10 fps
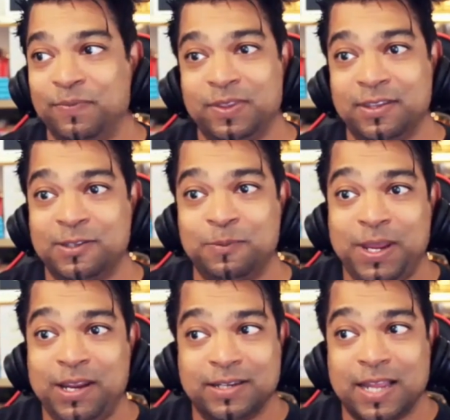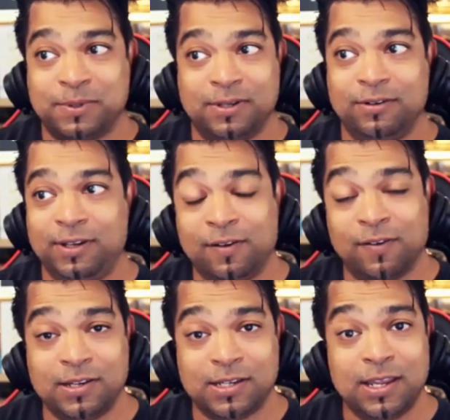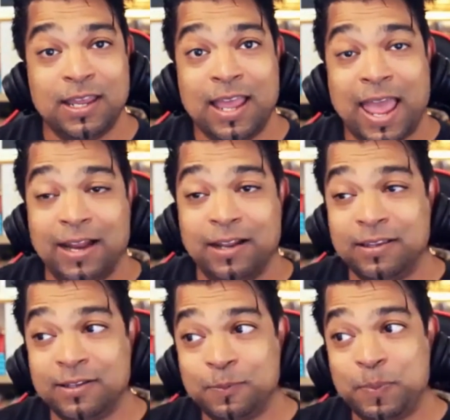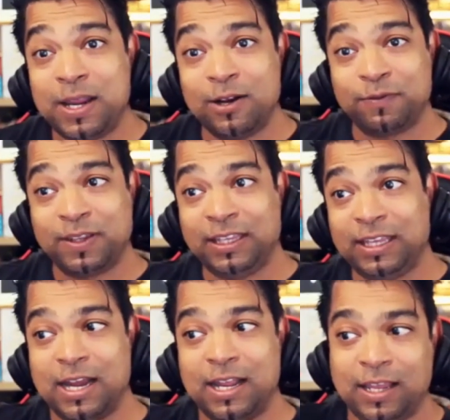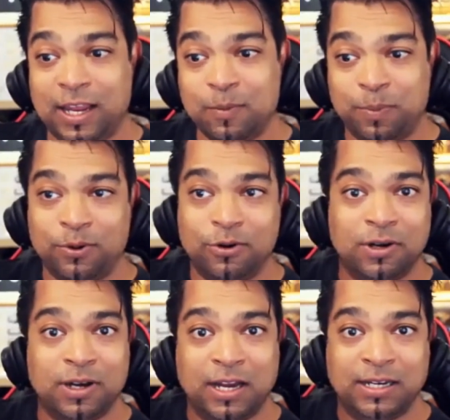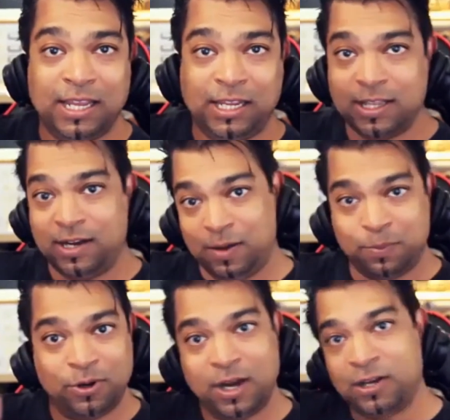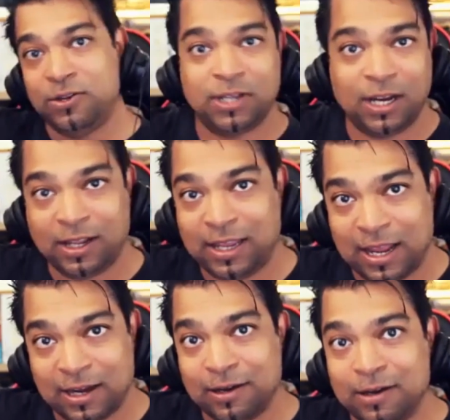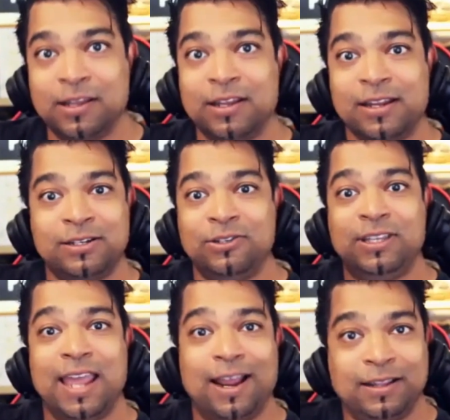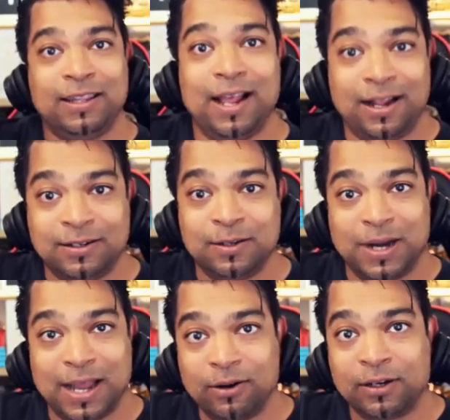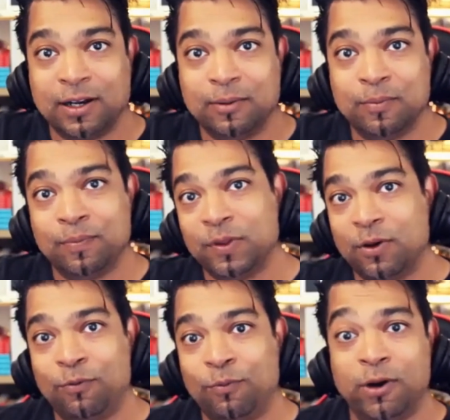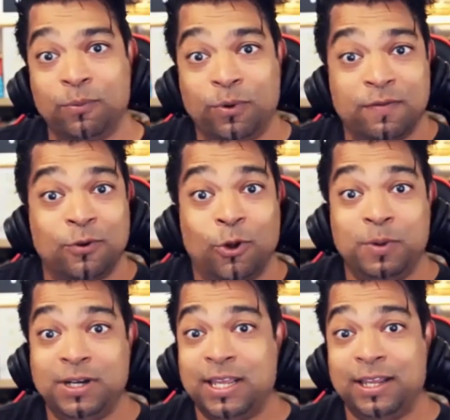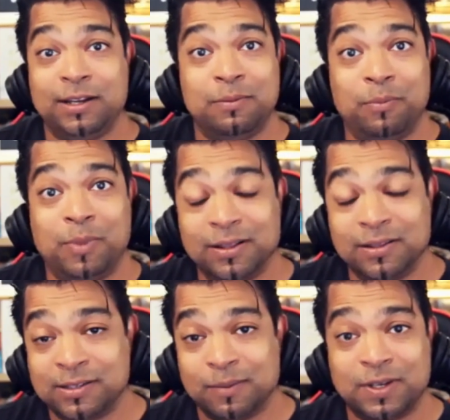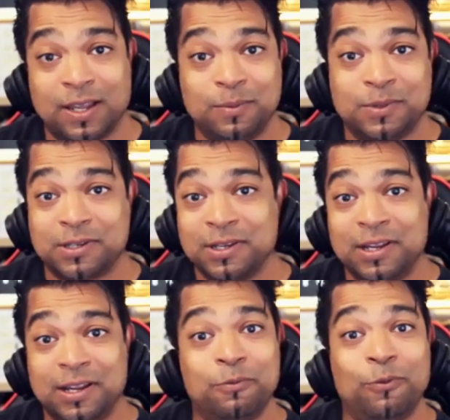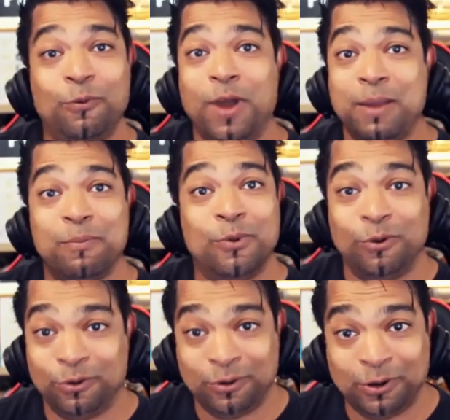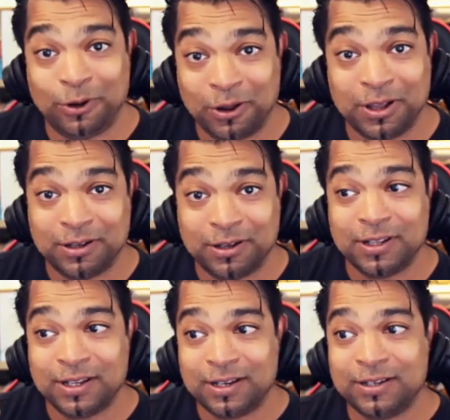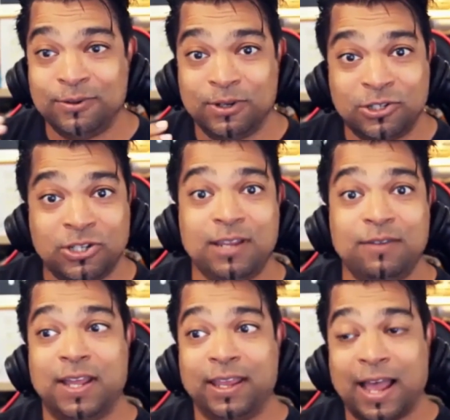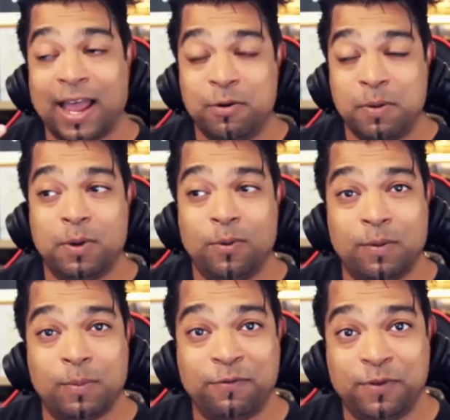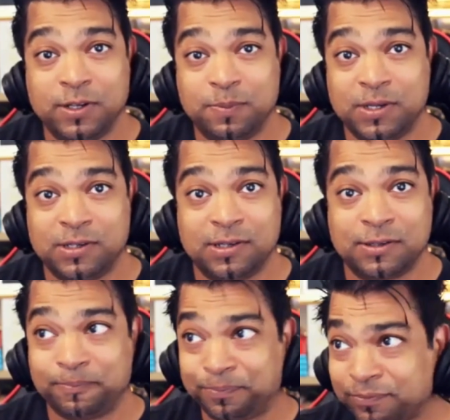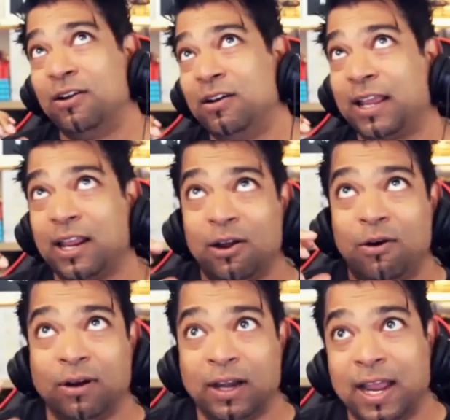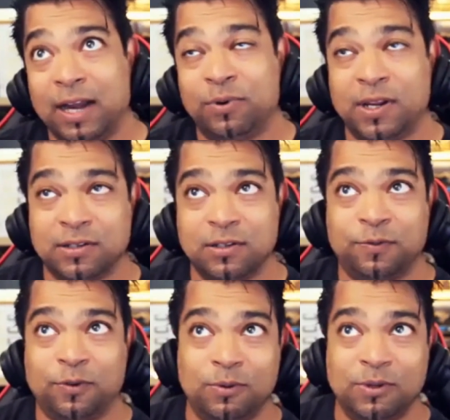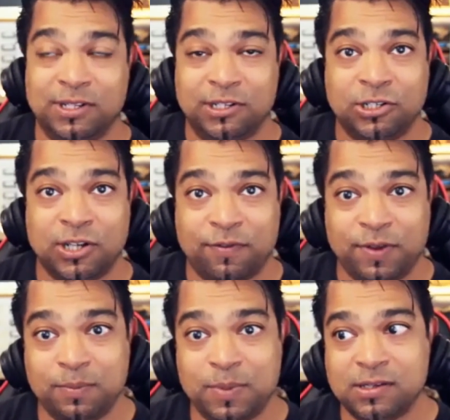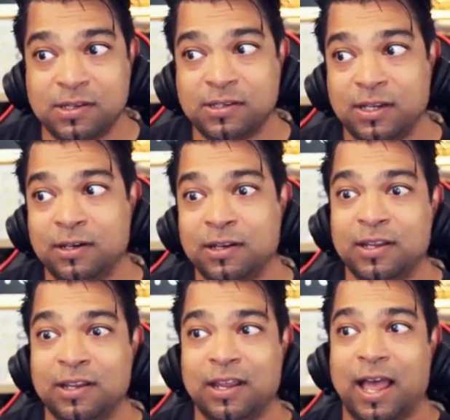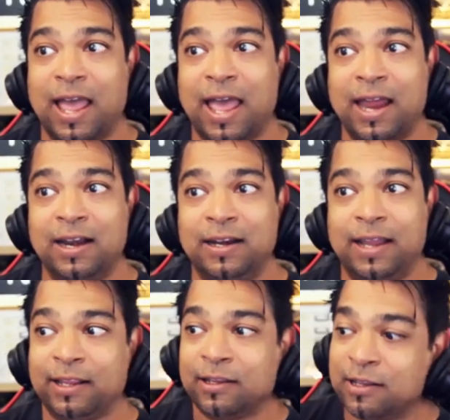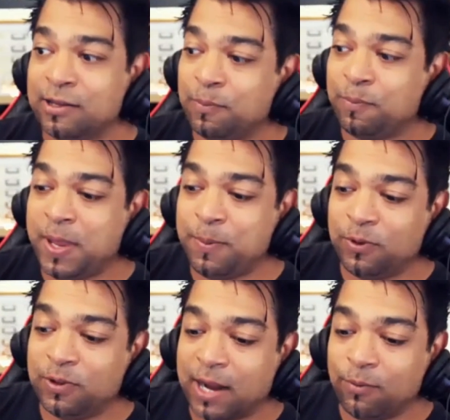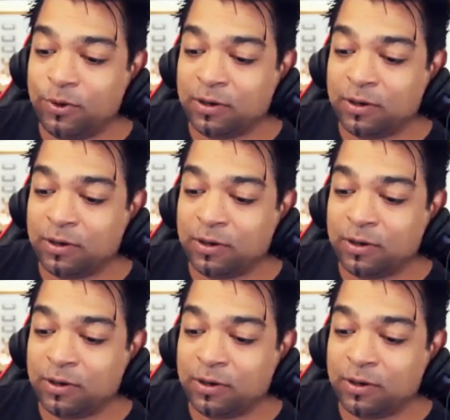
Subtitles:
the speed is absolutely crazy. And the speed of getting input and taking that input and using it again to get the ultimate outcome of what would have normally taken months, sometimes way more longer to achieve. Like I remember when my first business, like an online presence for, was this chefing business, and I had like people that would